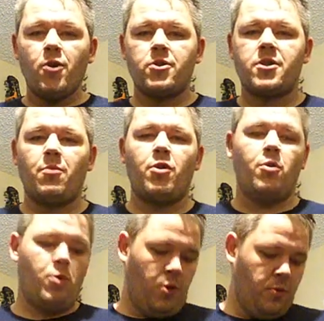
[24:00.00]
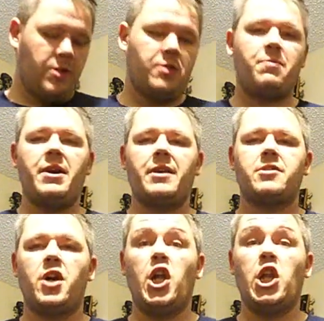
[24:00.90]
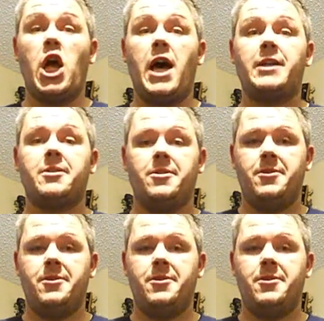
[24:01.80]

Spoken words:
you're someone who loses picks a lot,